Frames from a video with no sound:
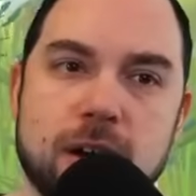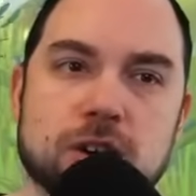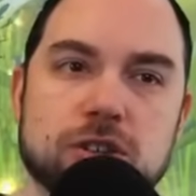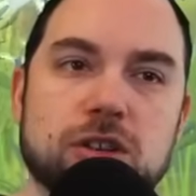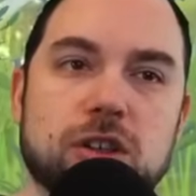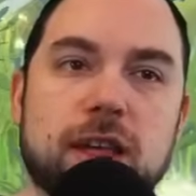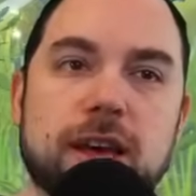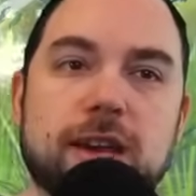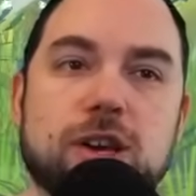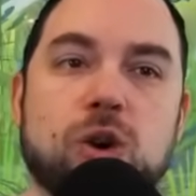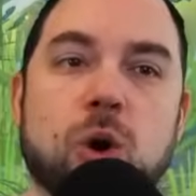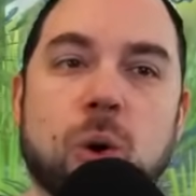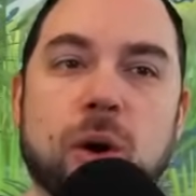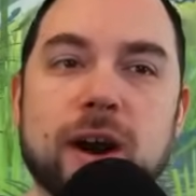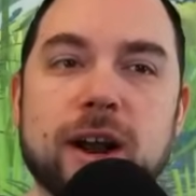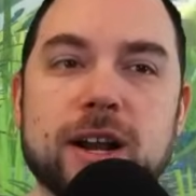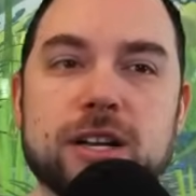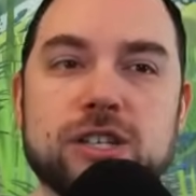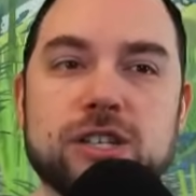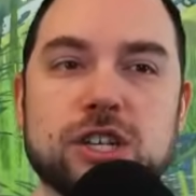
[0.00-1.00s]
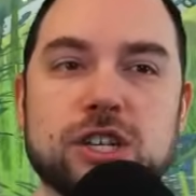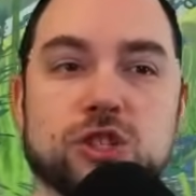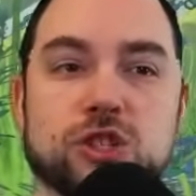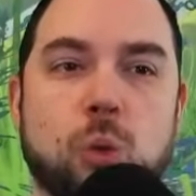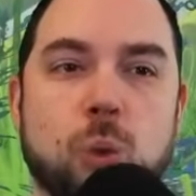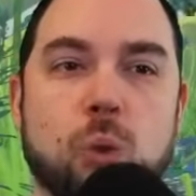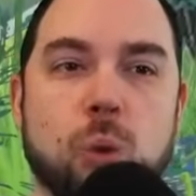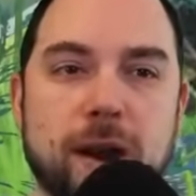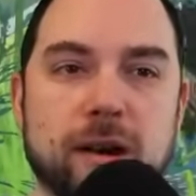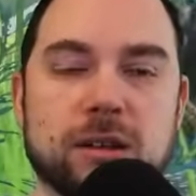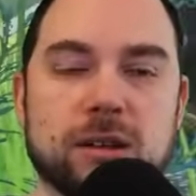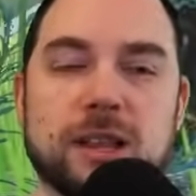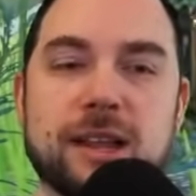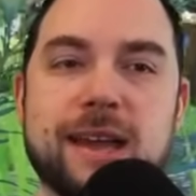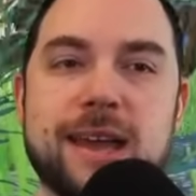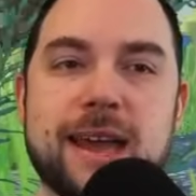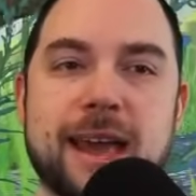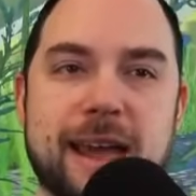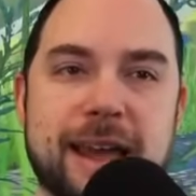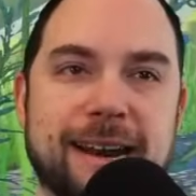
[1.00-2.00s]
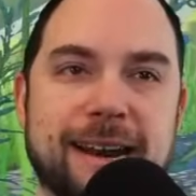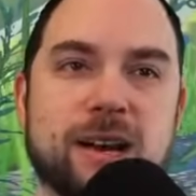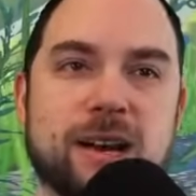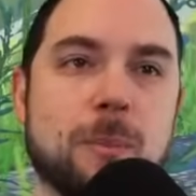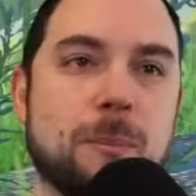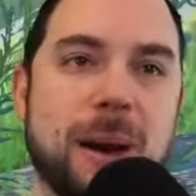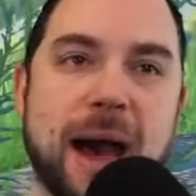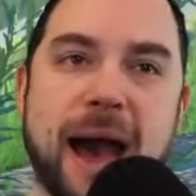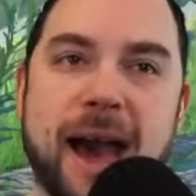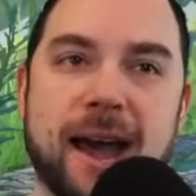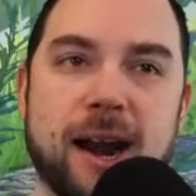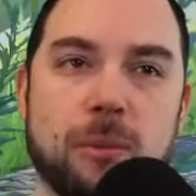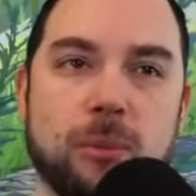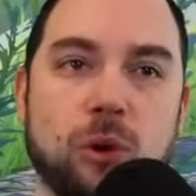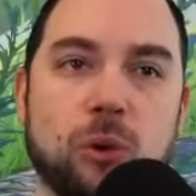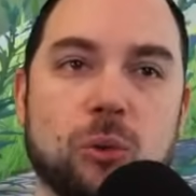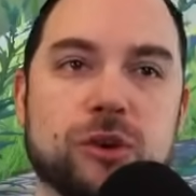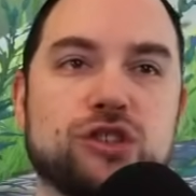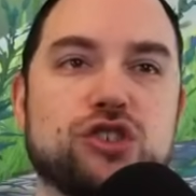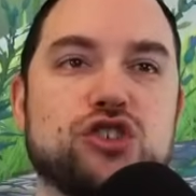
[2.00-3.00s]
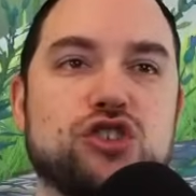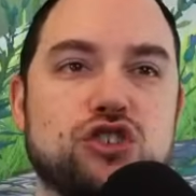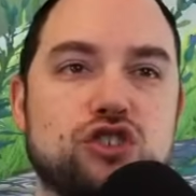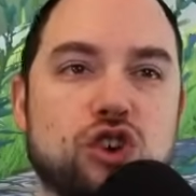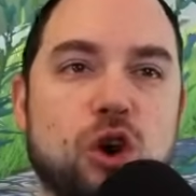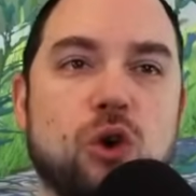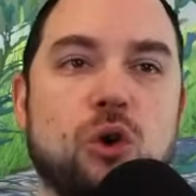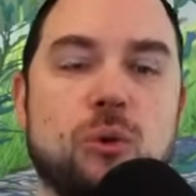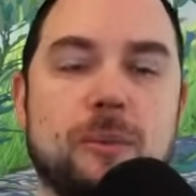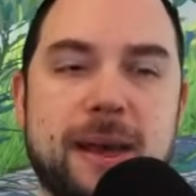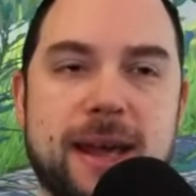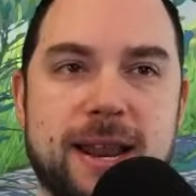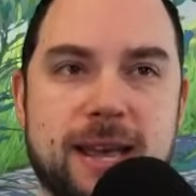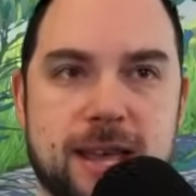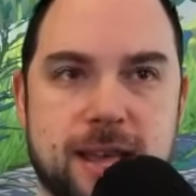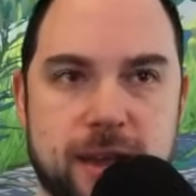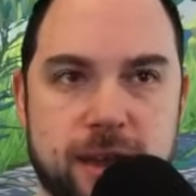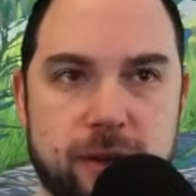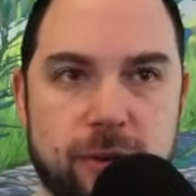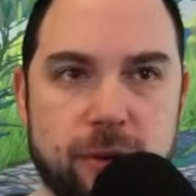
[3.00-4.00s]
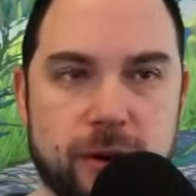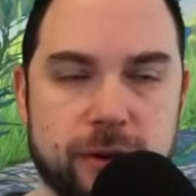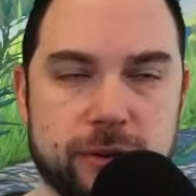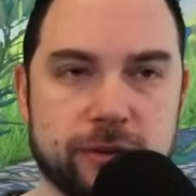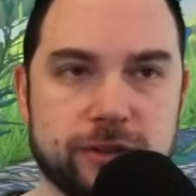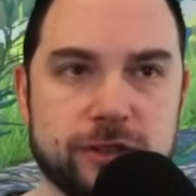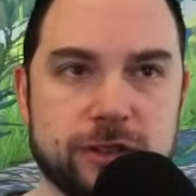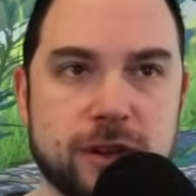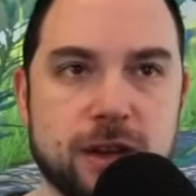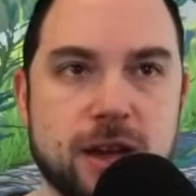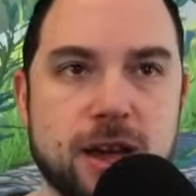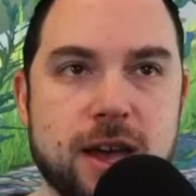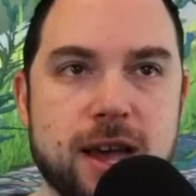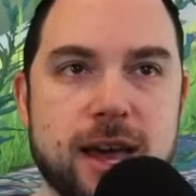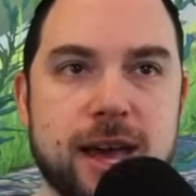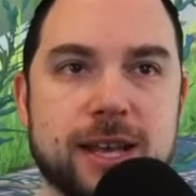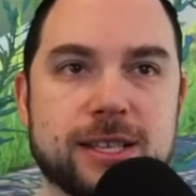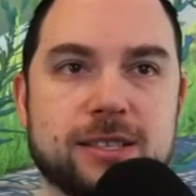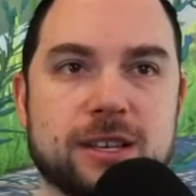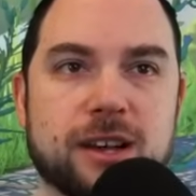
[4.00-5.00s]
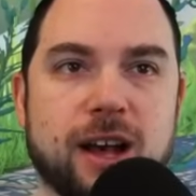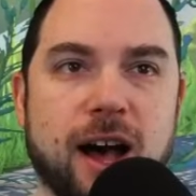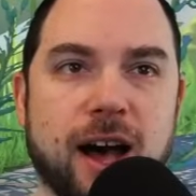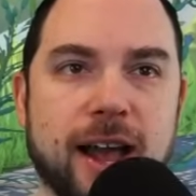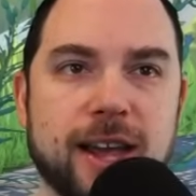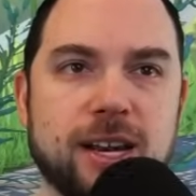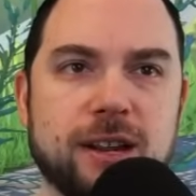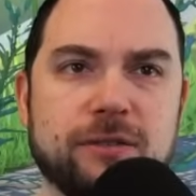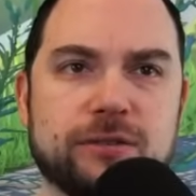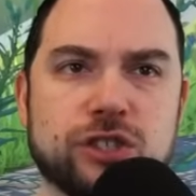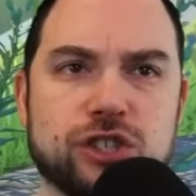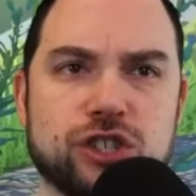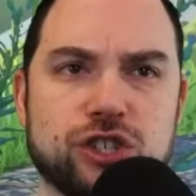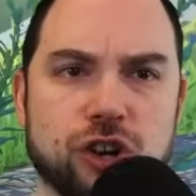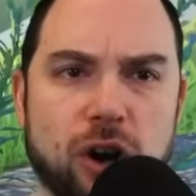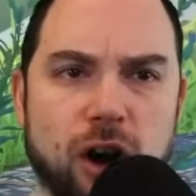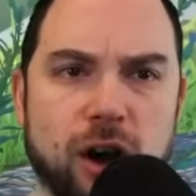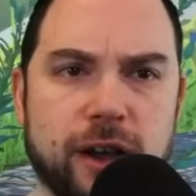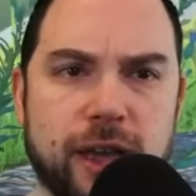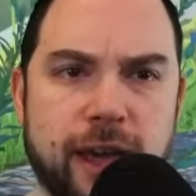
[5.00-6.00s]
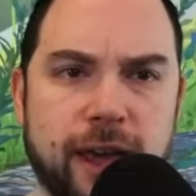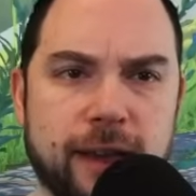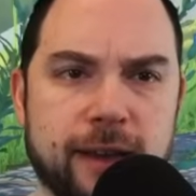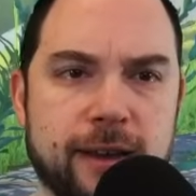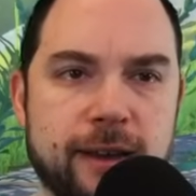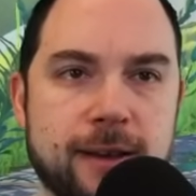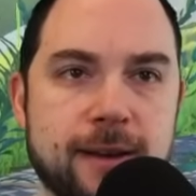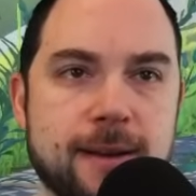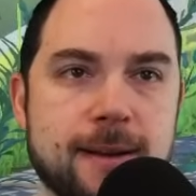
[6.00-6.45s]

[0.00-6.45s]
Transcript: So like Goresh is weirdly incompatible with so many heroes. It's kind of shocking.